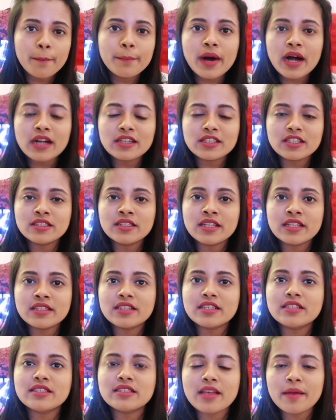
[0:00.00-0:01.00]
But then
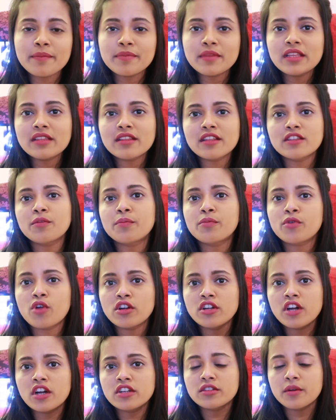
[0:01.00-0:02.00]
there's something that the
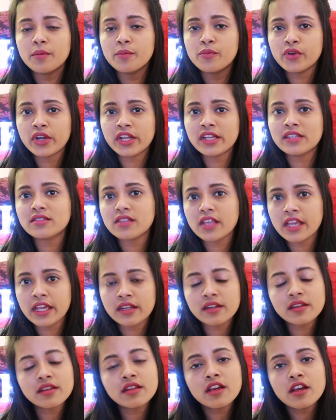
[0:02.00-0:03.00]
product brings
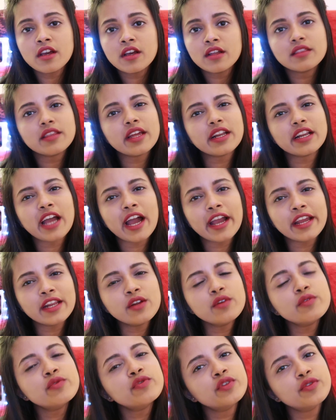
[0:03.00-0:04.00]
in that
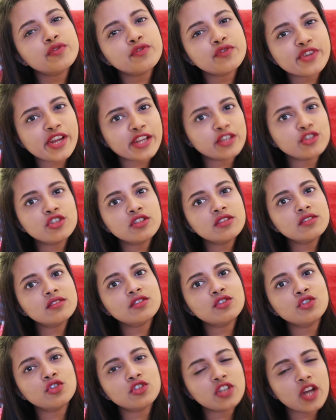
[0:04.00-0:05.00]
kind of
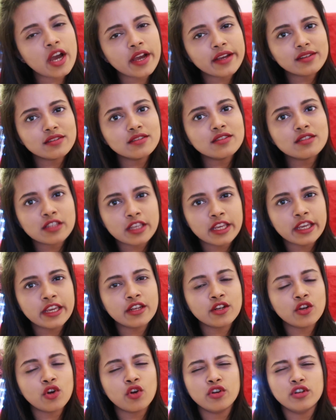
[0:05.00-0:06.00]
refreshes your tired
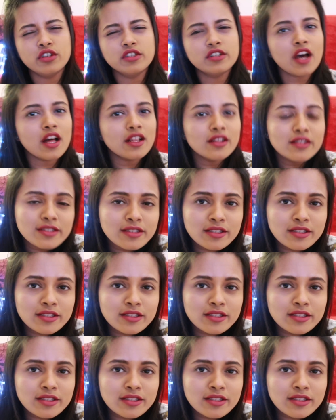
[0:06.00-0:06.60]
skin or dull